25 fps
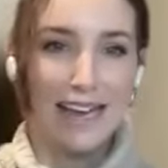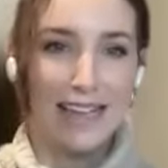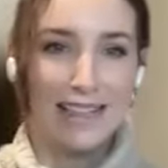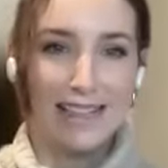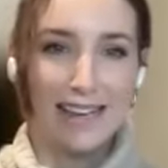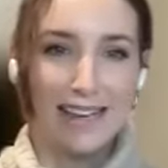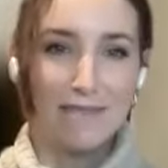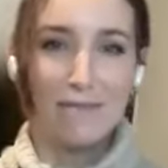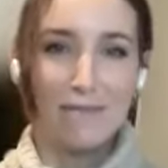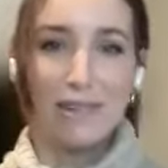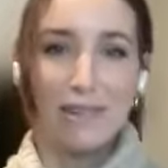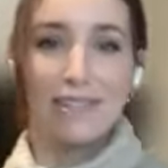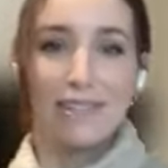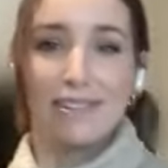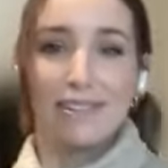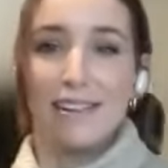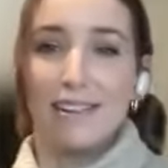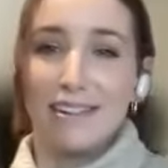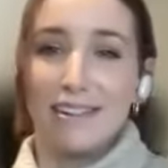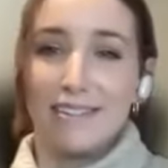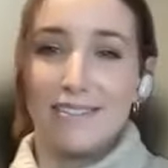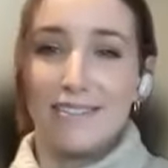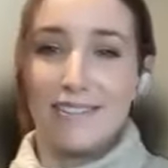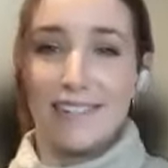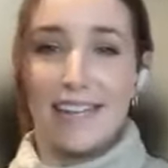Yeah, that makes a
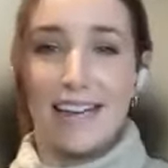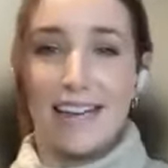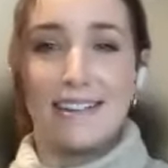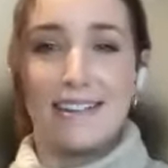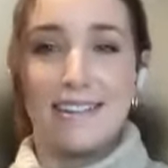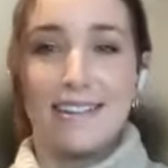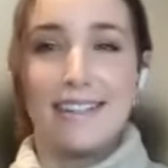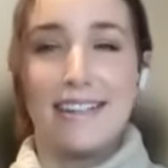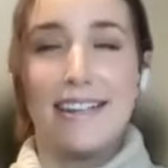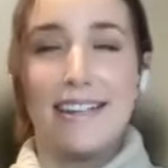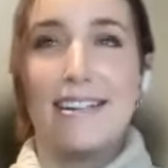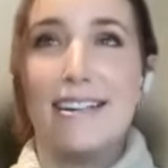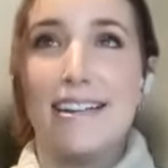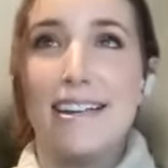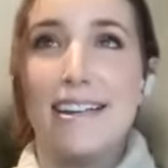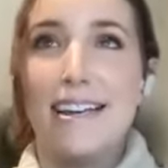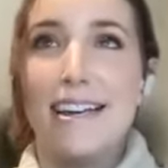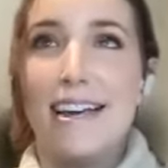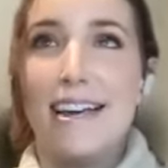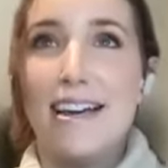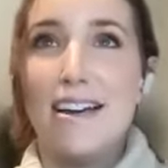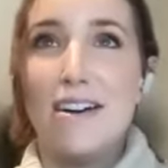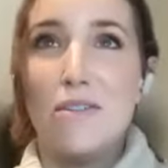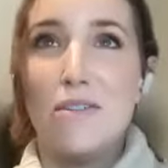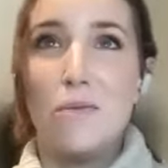lot of sense. And
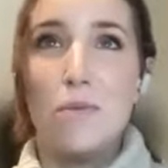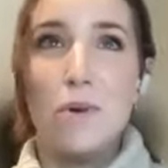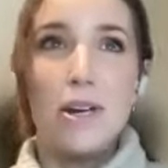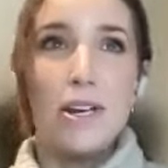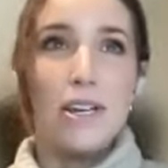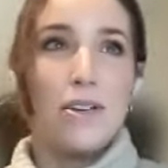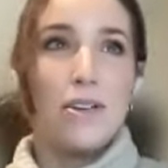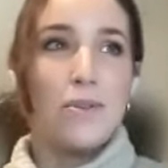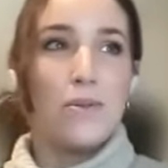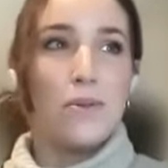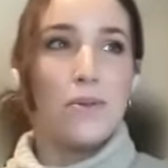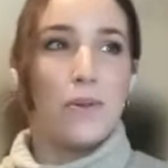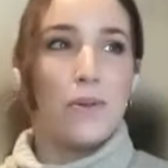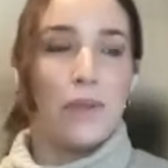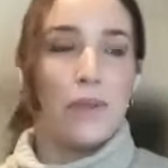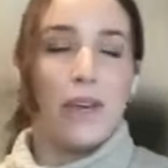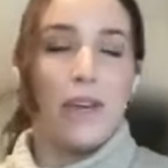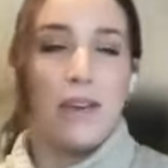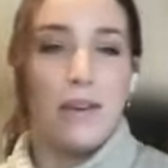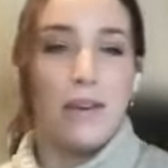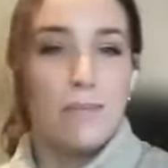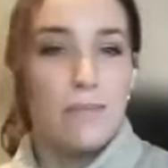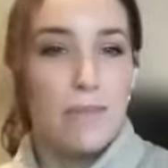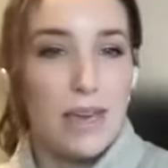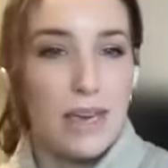what do you
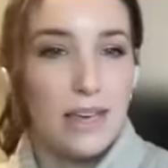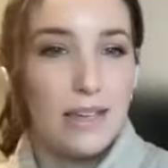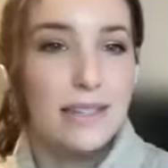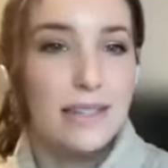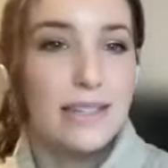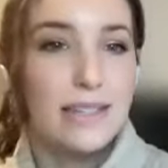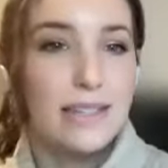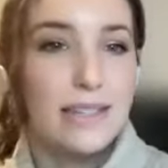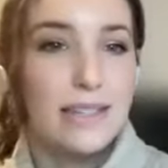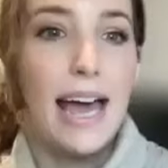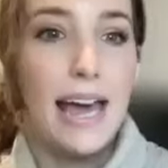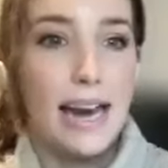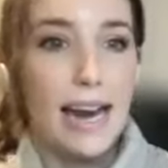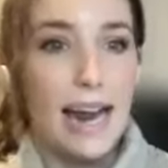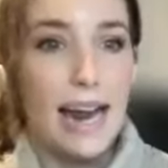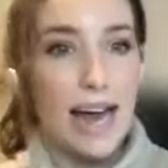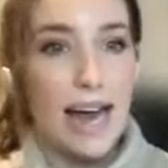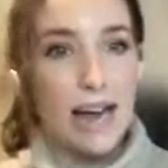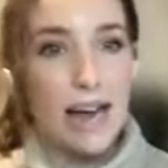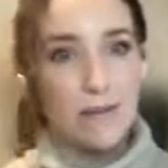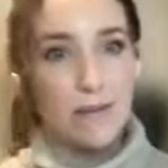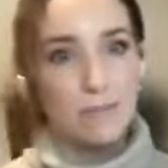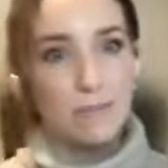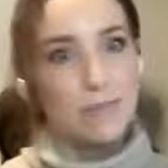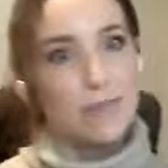think makes
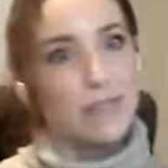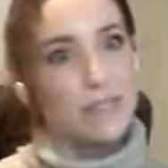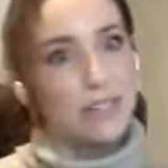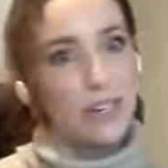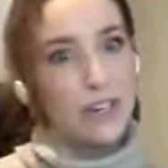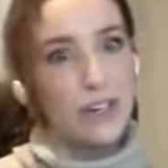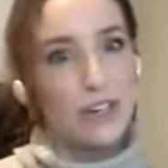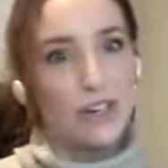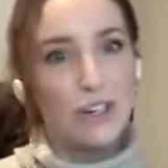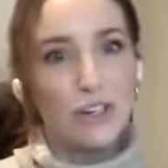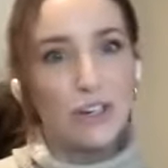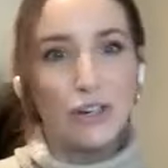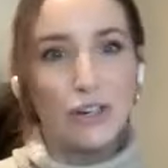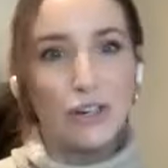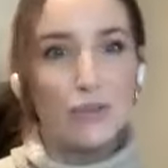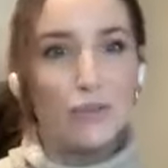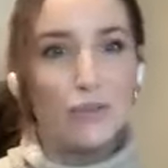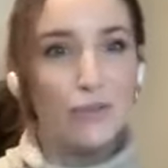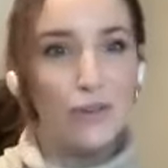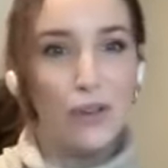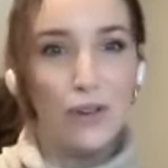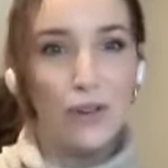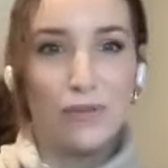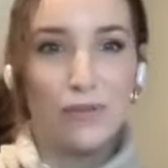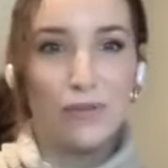EdApp such a good
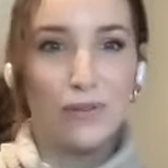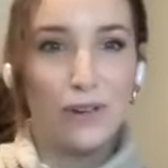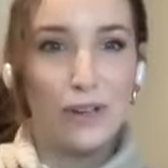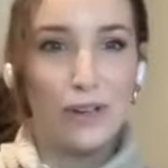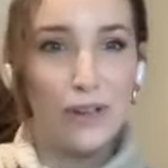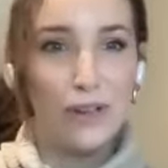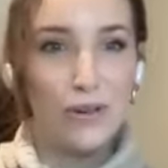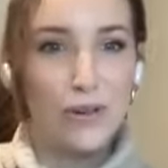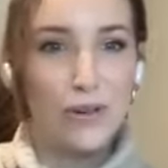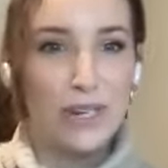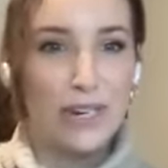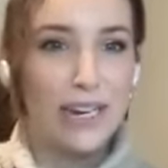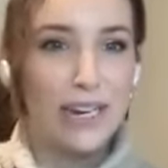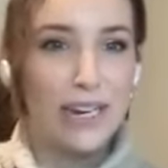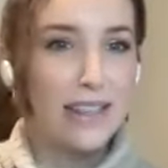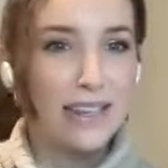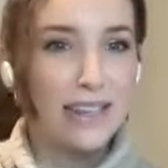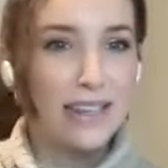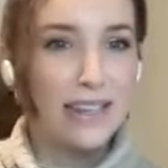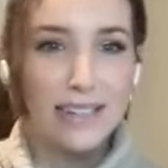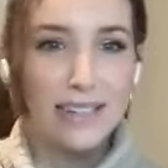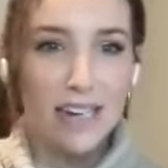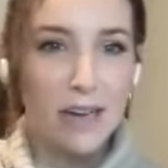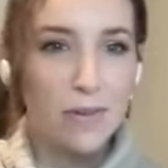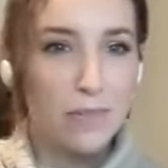fit for you in
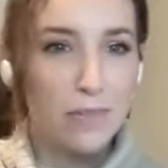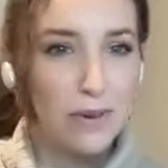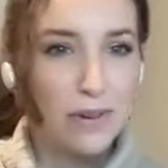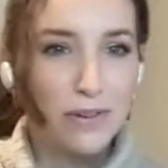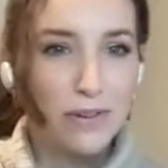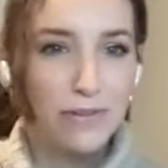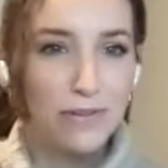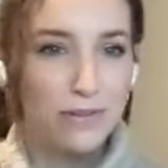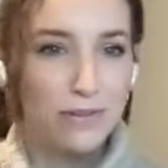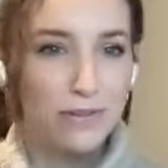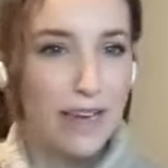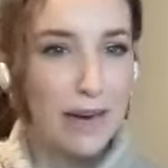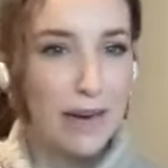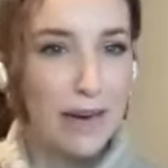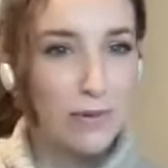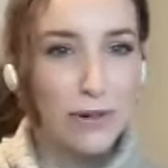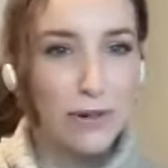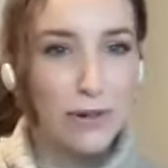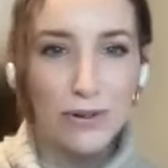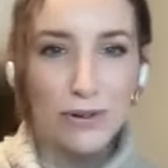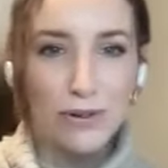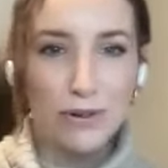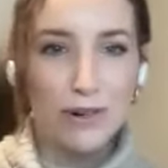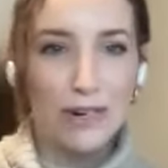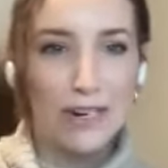this type of
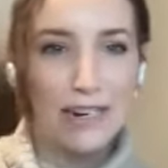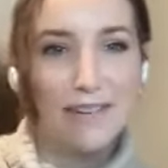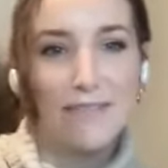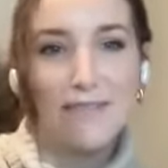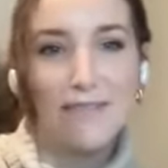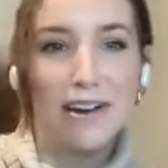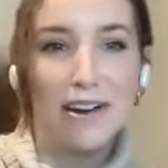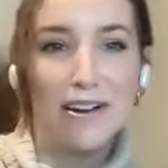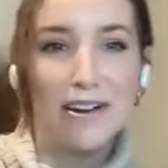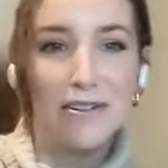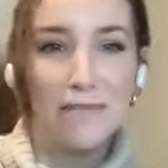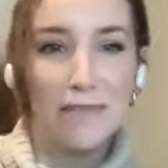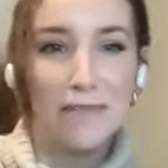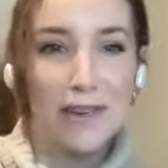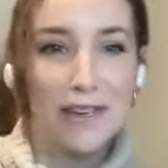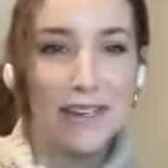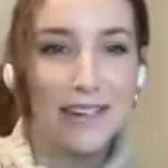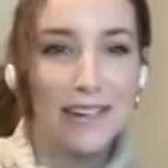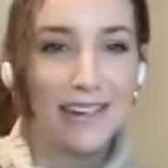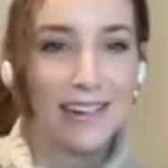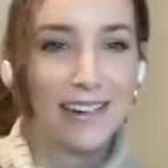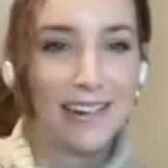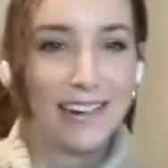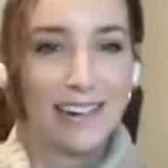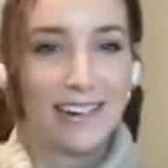laboratory
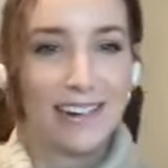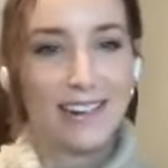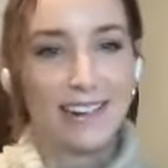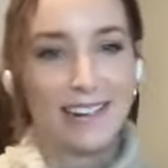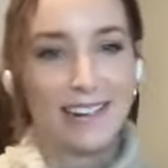environment?